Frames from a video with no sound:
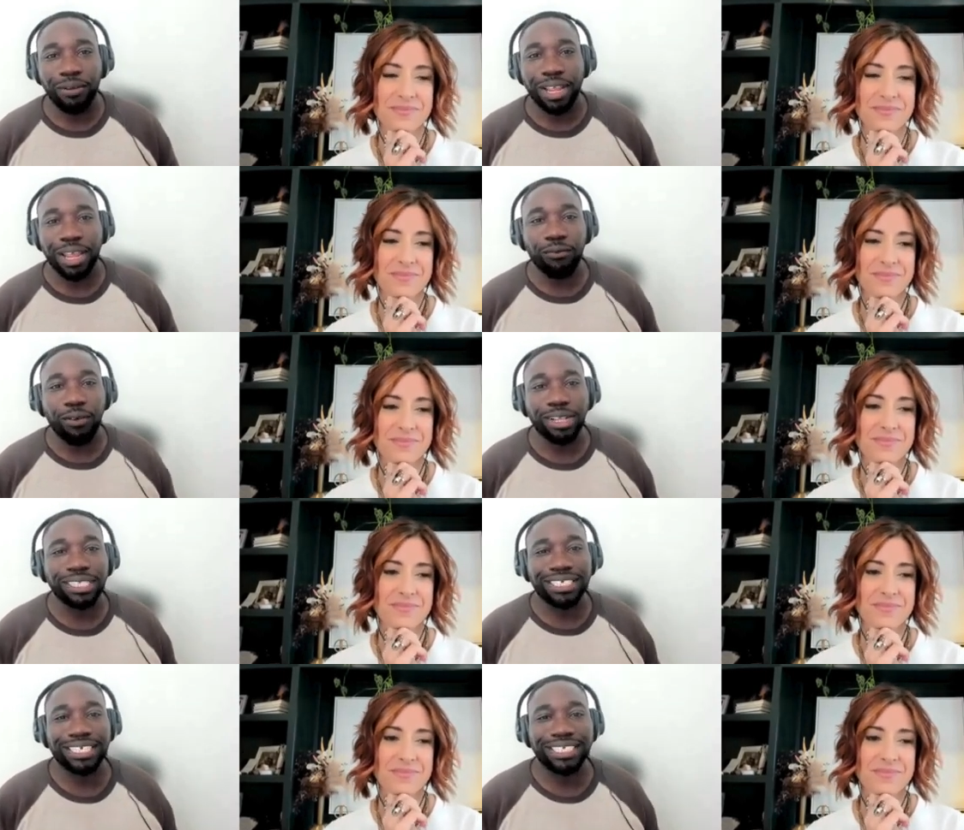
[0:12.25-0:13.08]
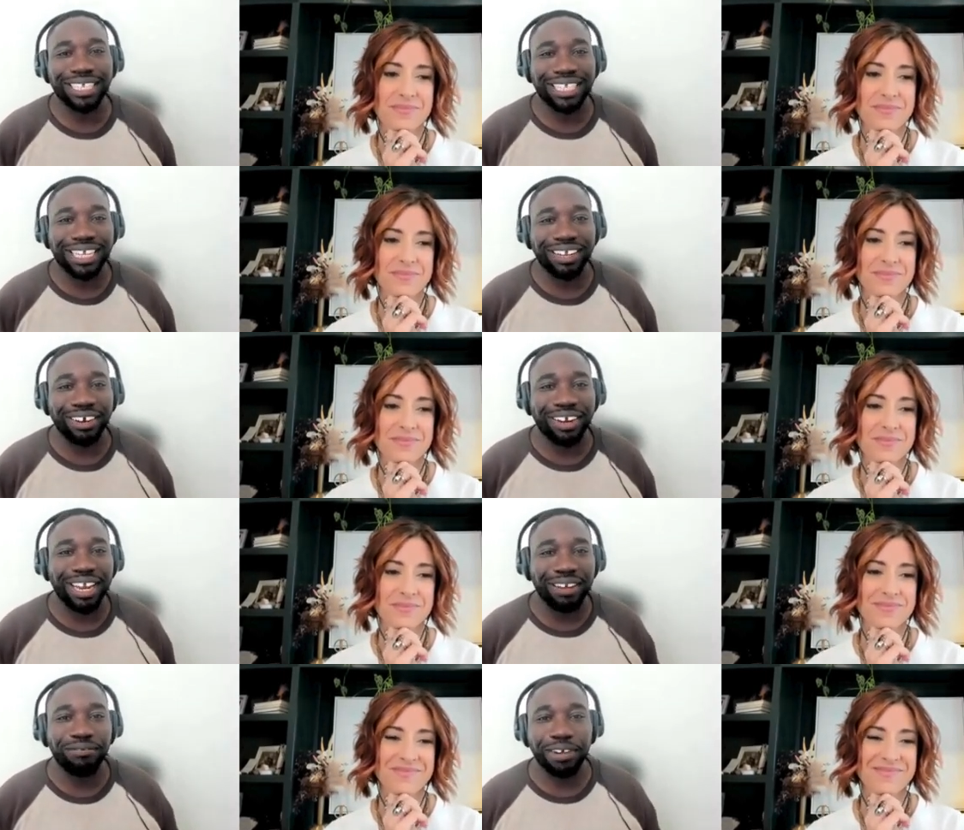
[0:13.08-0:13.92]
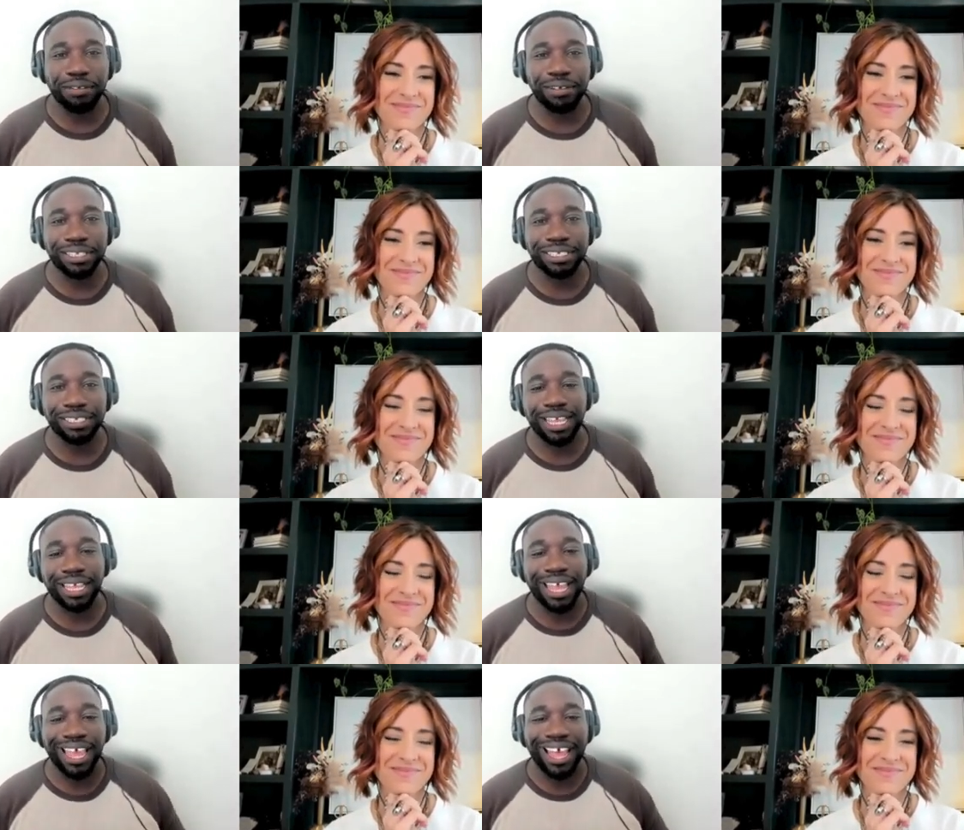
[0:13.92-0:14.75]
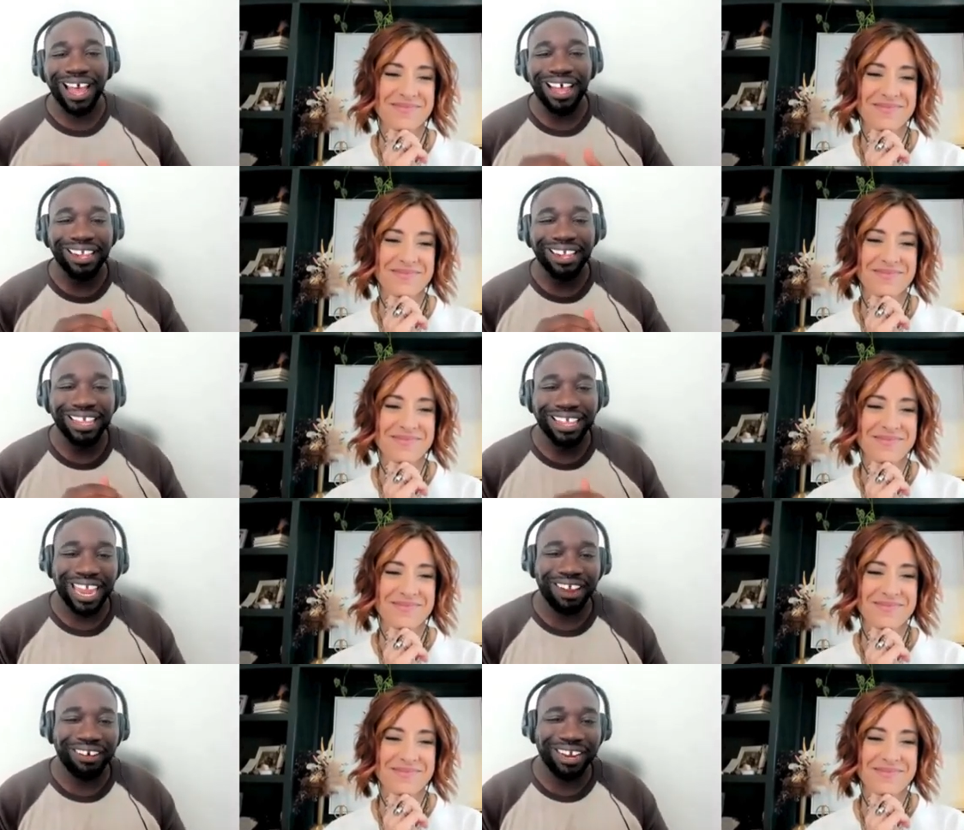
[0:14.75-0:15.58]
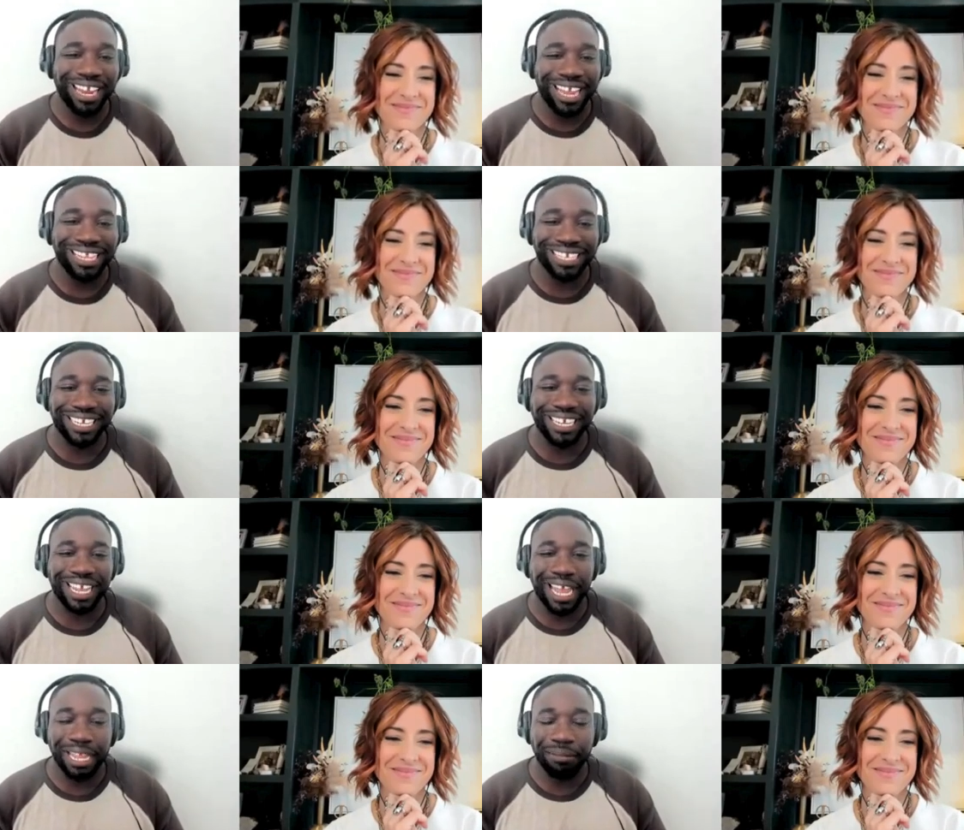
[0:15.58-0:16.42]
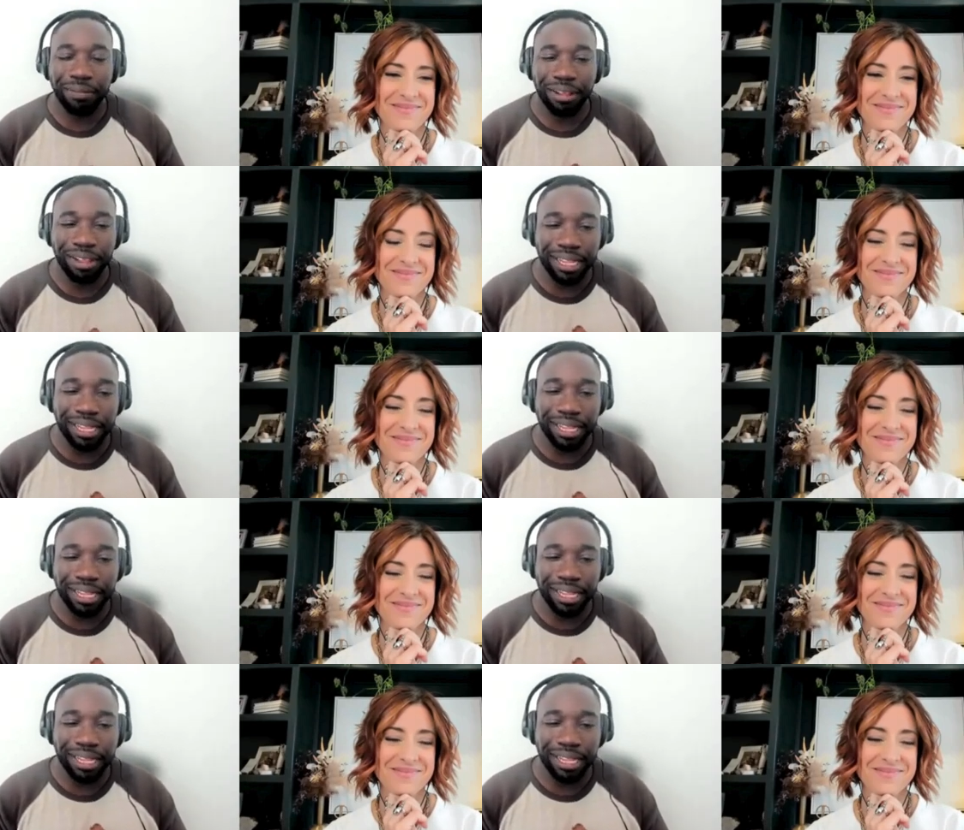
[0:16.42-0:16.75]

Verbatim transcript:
Speaker 1: We have one such leader in front of us, uh, Cari Kenzie. I am